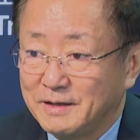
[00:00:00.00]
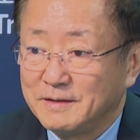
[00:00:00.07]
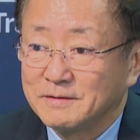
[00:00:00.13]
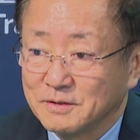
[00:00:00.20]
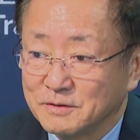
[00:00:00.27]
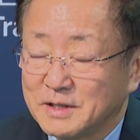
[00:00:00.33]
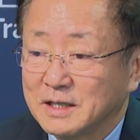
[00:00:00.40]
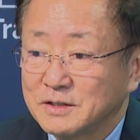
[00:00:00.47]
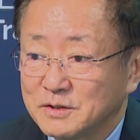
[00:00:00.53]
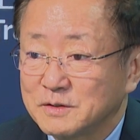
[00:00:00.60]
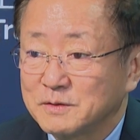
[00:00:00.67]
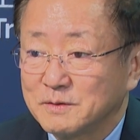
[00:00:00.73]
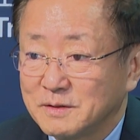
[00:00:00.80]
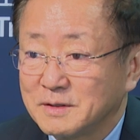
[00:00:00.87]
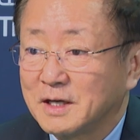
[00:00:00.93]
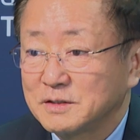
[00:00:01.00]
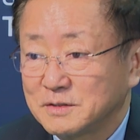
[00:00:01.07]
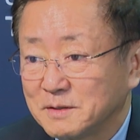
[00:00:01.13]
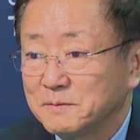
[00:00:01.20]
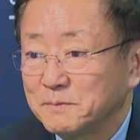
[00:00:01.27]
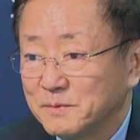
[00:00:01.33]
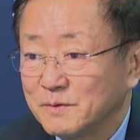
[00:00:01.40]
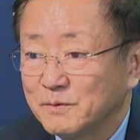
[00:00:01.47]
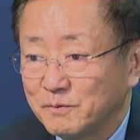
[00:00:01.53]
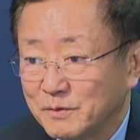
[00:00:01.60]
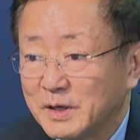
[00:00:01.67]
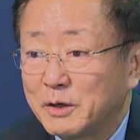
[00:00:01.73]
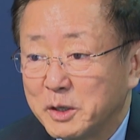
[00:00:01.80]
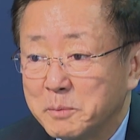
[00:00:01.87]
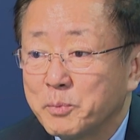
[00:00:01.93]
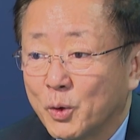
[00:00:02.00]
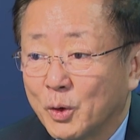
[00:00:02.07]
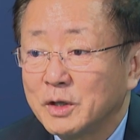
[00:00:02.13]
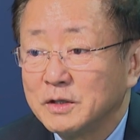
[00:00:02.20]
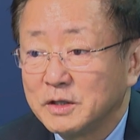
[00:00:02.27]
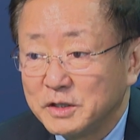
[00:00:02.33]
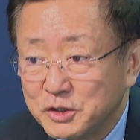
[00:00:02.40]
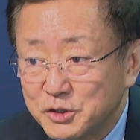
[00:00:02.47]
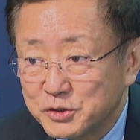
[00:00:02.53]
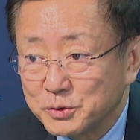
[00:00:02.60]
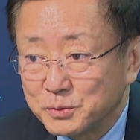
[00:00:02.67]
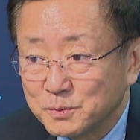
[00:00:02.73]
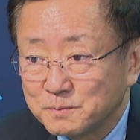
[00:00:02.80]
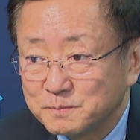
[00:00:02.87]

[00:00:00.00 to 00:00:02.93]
So that's a very important issue.